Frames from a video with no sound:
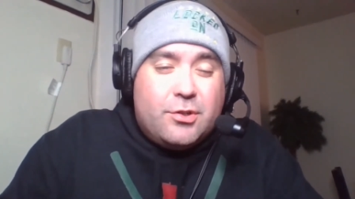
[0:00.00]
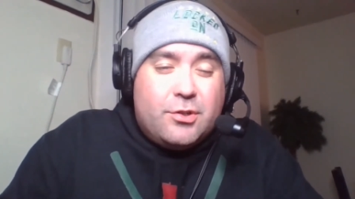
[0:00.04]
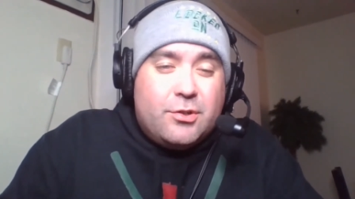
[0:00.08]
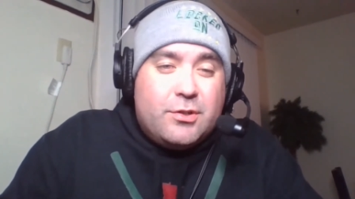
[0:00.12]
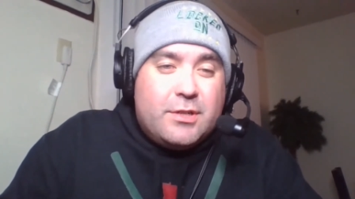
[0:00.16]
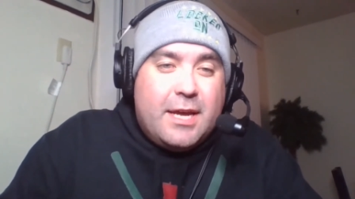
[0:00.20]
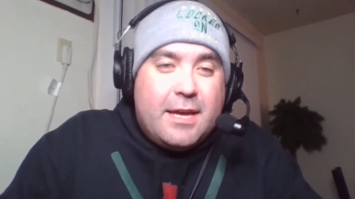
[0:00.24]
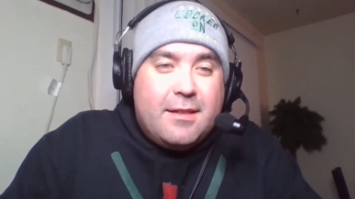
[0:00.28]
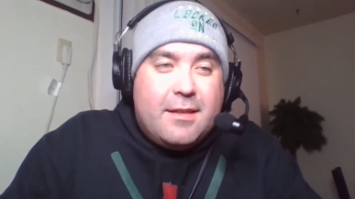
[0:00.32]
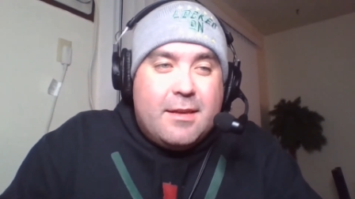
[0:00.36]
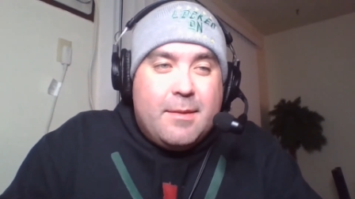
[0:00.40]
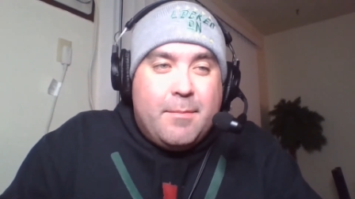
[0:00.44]
your
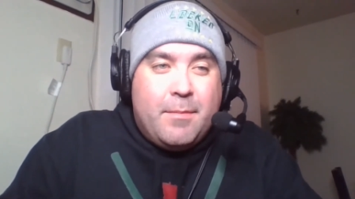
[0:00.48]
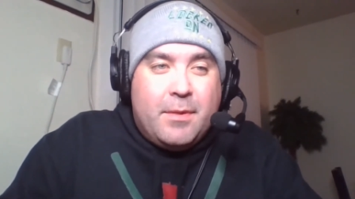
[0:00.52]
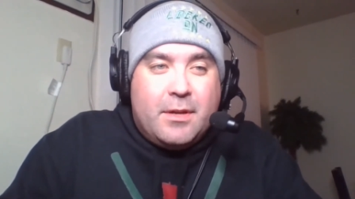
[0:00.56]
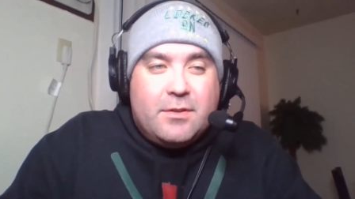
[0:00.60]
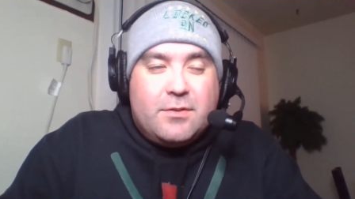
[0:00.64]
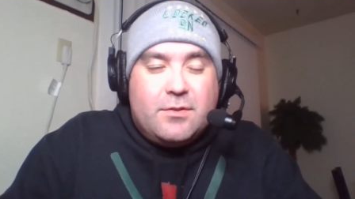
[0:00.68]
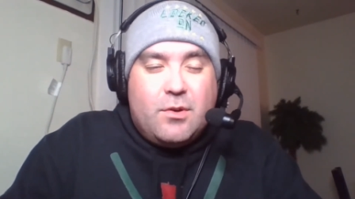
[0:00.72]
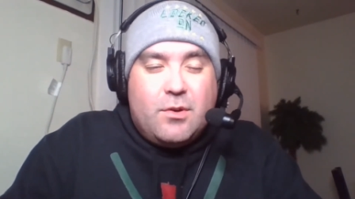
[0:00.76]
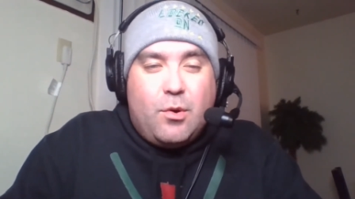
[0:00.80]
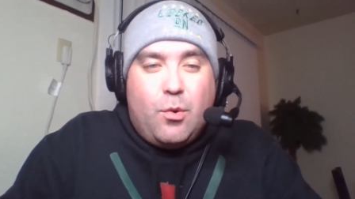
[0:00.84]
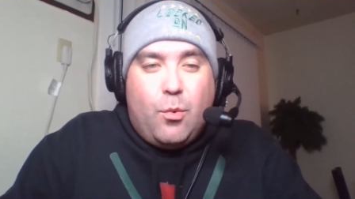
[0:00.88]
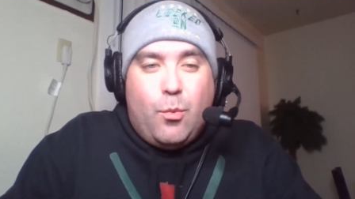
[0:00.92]
daily
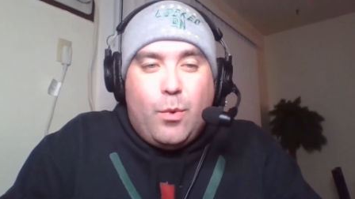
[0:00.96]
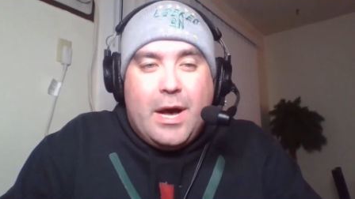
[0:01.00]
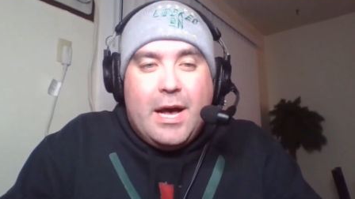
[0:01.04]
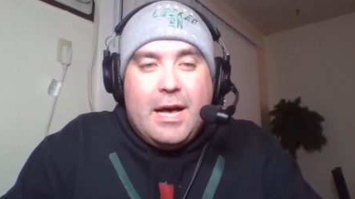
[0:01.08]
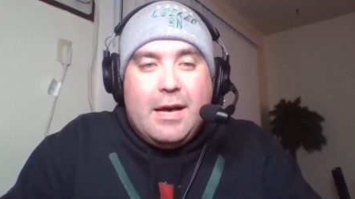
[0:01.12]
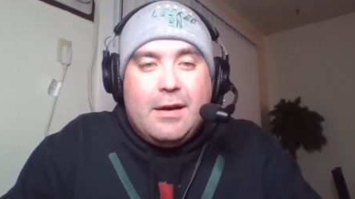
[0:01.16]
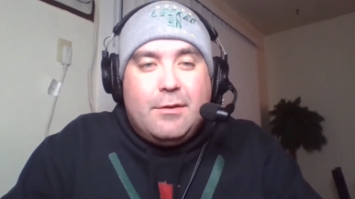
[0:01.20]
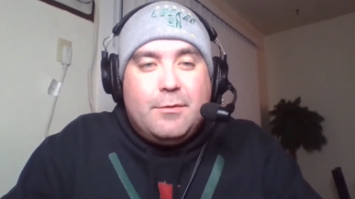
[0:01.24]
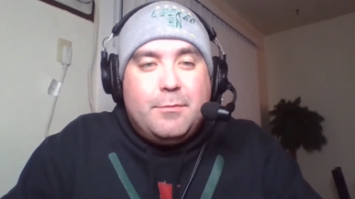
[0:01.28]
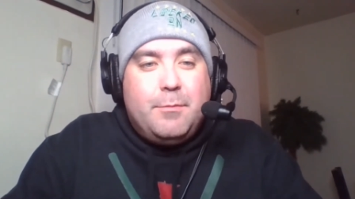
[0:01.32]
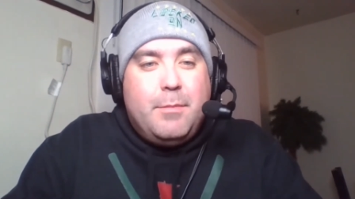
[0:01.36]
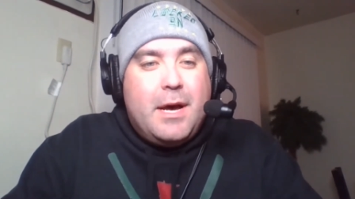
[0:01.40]
Minnesota
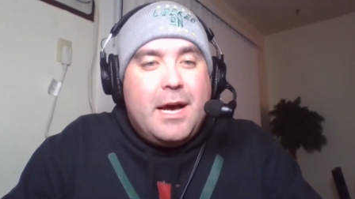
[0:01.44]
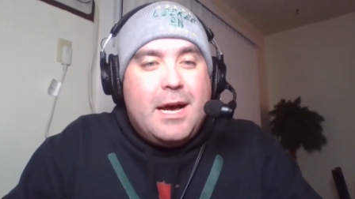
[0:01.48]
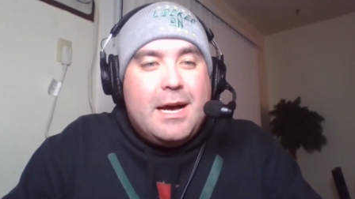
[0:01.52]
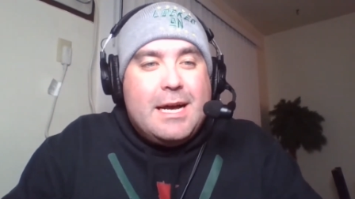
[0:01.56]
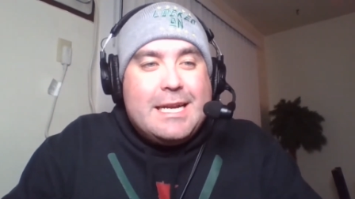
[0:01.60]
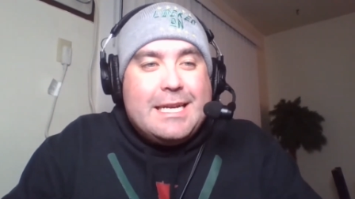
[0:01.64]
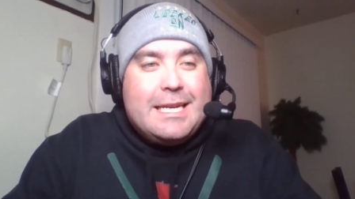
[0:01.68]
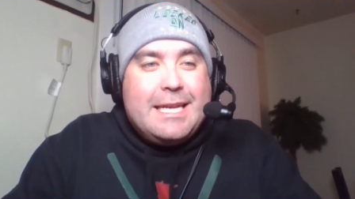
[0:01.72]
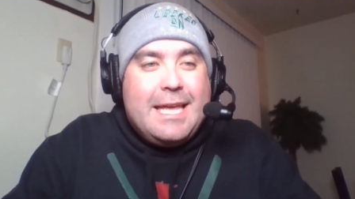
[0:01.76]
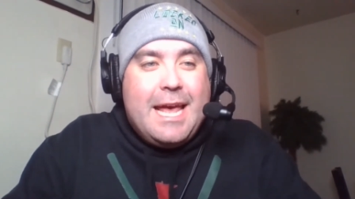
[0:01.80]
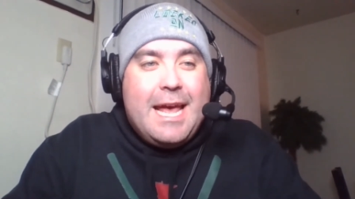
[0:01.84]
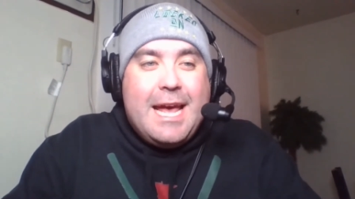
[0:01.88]
Wild
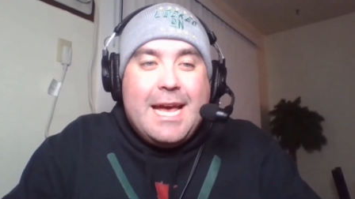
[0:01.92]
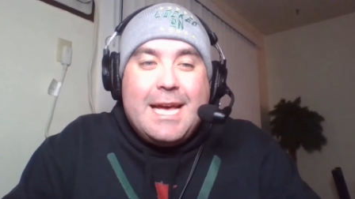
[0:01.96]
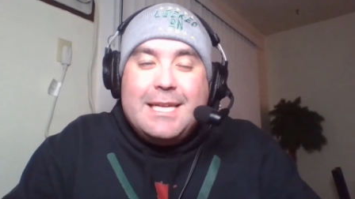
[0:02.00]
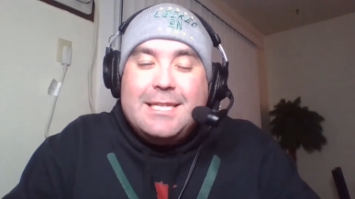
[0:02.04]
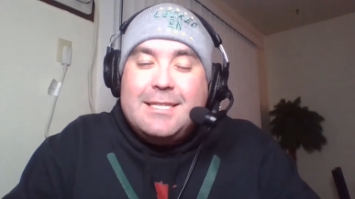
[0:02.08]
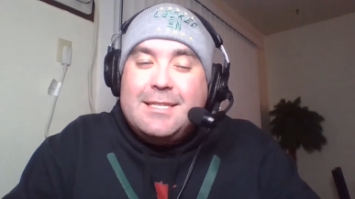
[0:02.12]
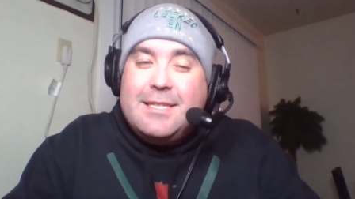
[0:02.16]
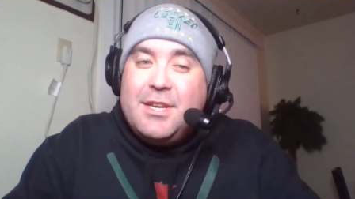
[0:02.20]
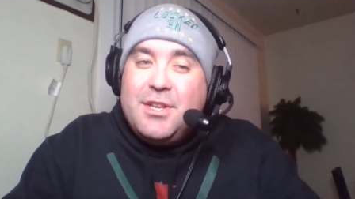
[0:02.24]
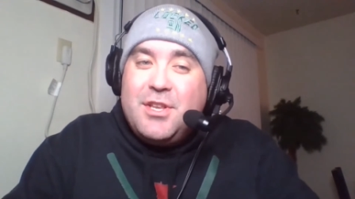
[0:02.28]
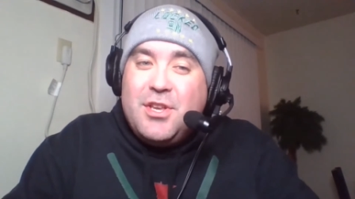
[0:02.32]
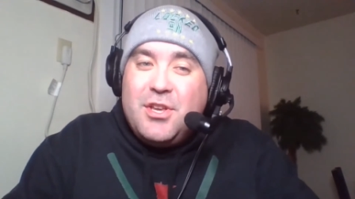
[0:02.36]

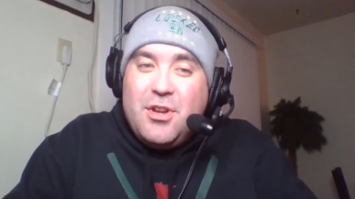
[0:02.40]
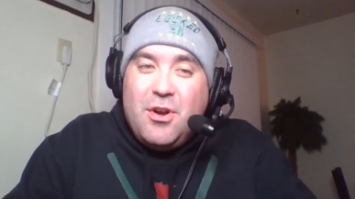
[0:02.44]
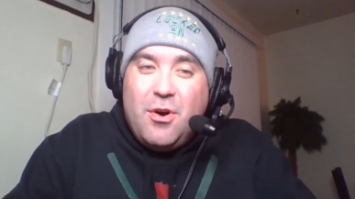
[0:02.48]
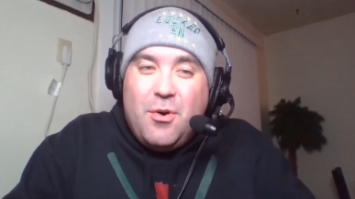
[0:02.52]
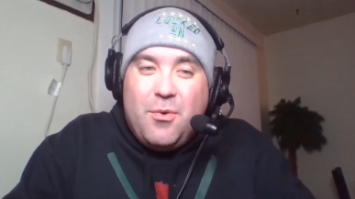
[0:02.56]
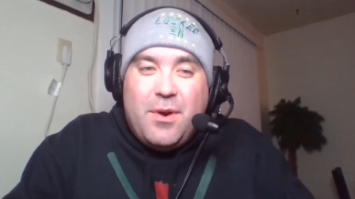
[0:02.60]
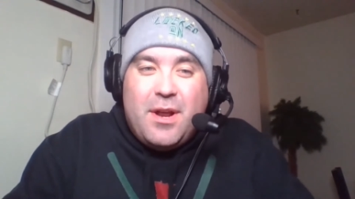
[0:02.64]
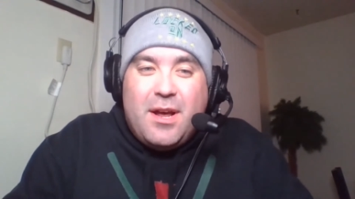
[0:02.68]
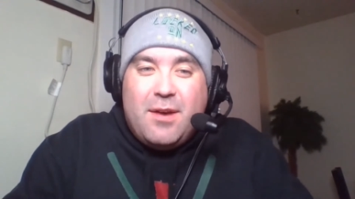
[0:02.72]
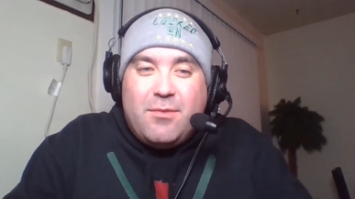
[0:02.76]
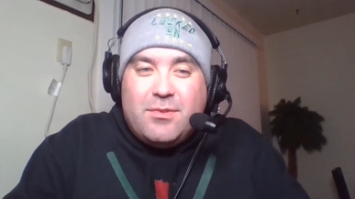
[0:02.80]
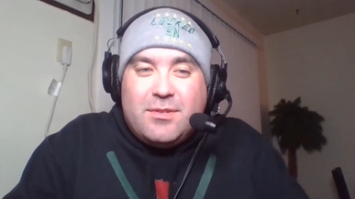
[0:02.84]
podcast. And you know
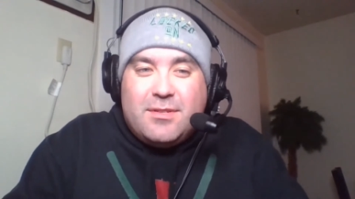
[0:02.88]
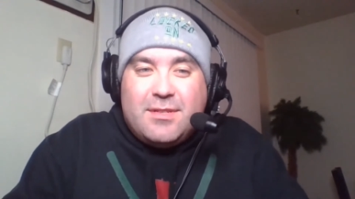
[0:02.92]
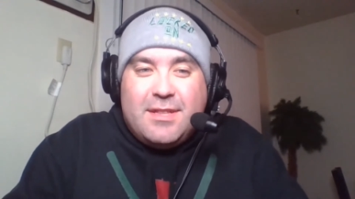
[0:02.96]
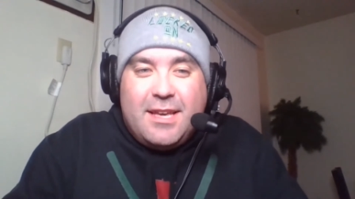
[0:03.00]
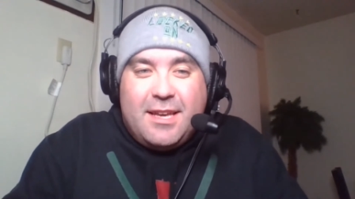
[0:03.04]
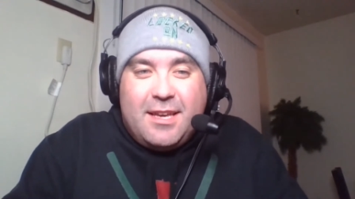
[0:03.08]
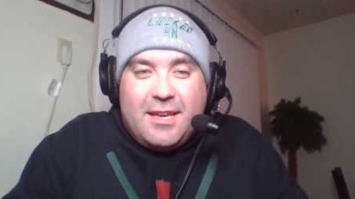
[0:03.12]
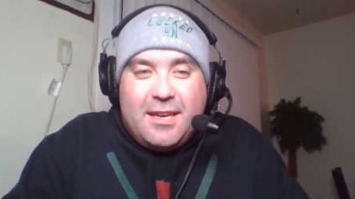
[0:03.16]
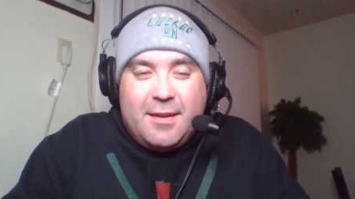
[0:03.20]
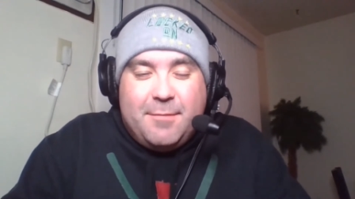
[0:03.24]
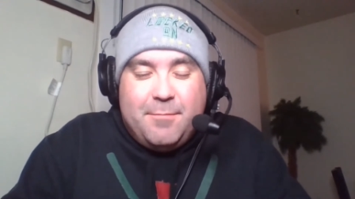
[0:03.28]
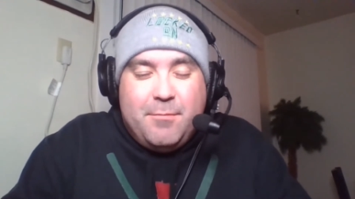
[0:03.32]
what I was
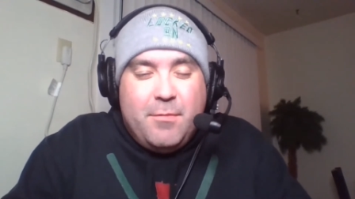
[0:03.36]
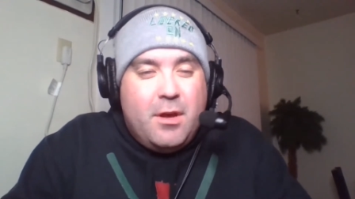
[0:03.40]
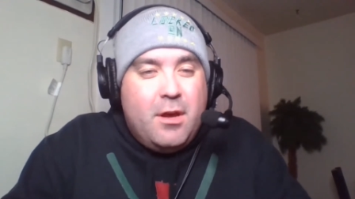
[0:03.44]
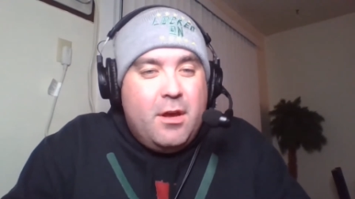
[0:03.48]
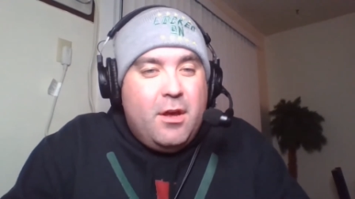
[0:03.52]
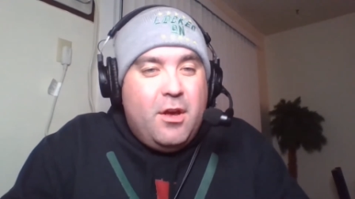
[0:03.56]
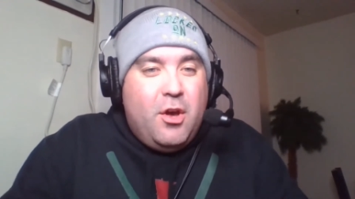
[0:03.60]
thinking?